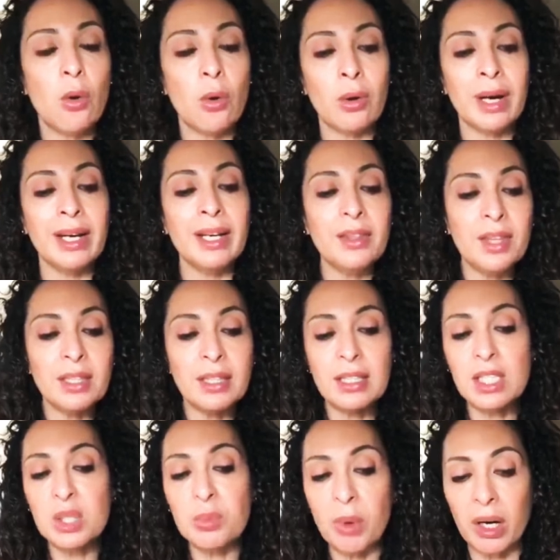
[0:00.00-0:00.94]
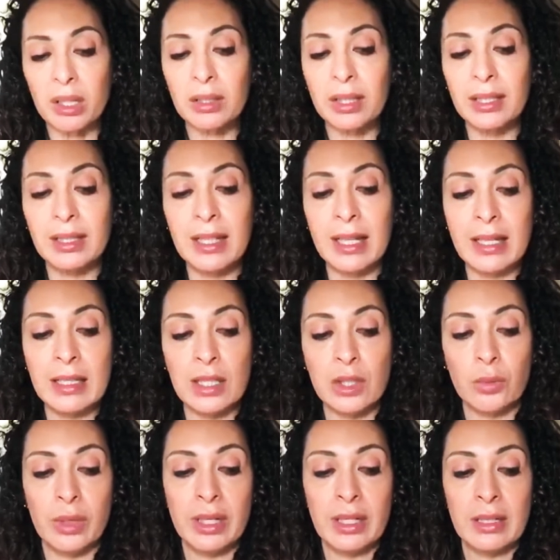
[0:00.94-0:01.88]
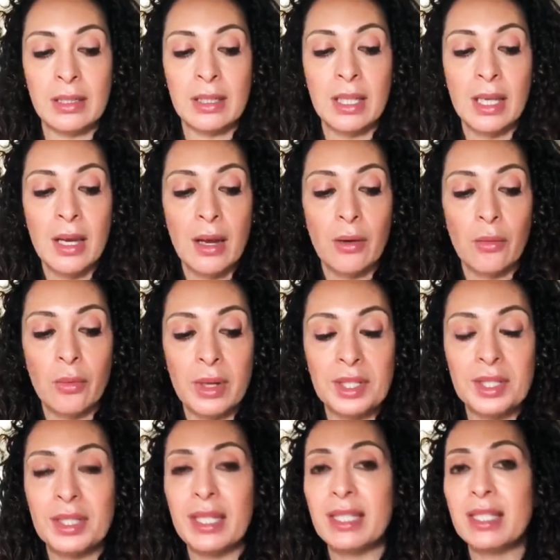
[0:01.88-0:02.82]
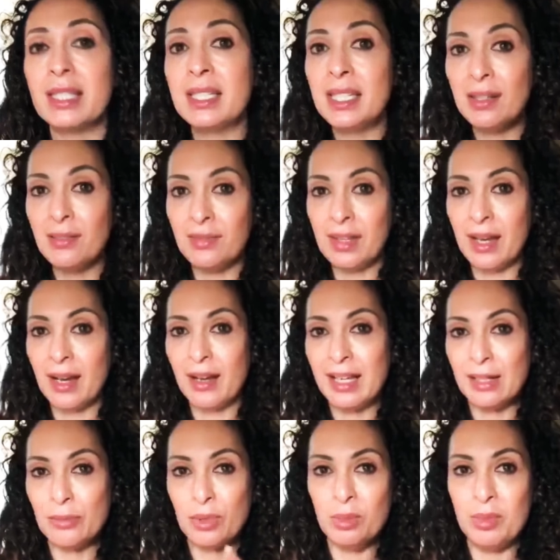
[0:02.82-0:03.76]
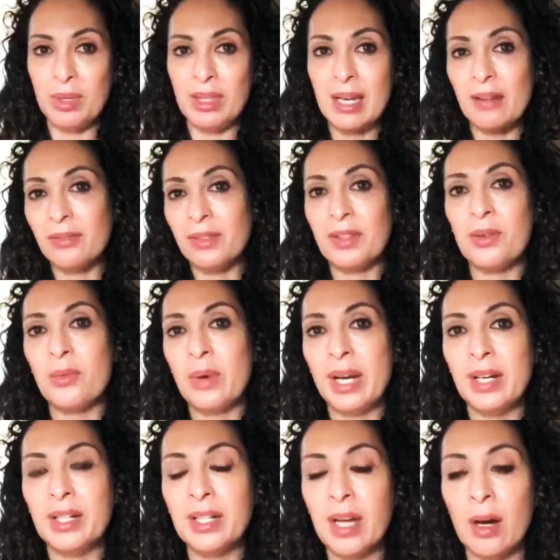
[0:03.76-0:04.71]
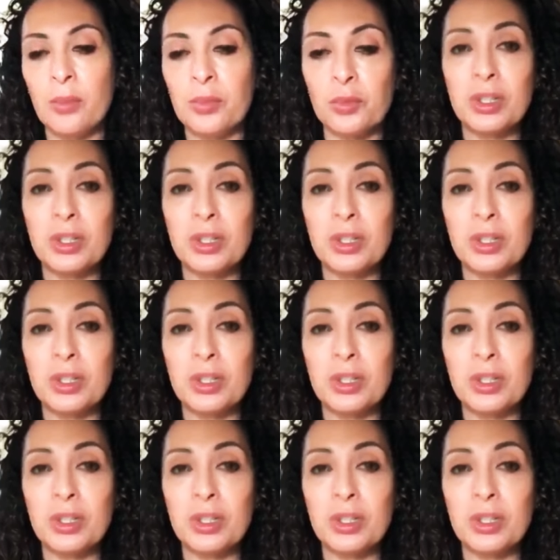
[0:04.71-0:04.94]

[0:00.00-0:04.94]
or anything that's sparkling that is sweetened with, say, stevia. It would be definitely the way to go.